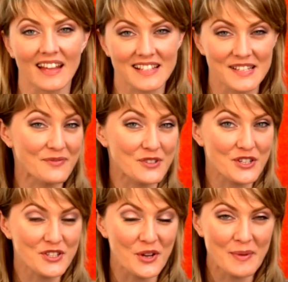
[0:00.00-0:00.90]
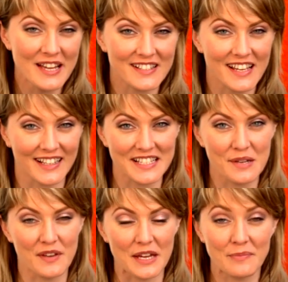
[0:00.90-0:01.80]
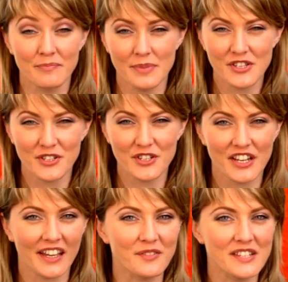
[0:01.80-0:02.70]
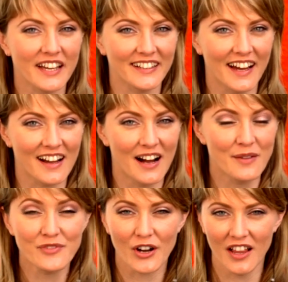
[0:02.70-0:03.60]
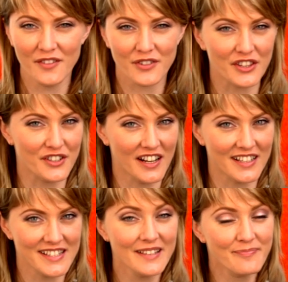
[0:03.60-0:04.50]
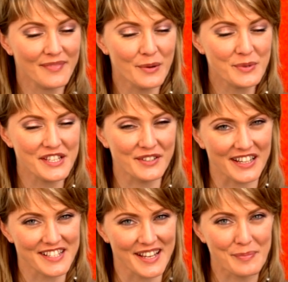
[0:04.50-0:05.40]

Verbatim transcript: That's it for Just Show Me on Tecca T V. Be sure to check out Tecca dot com for all of our other content, and we'll see you next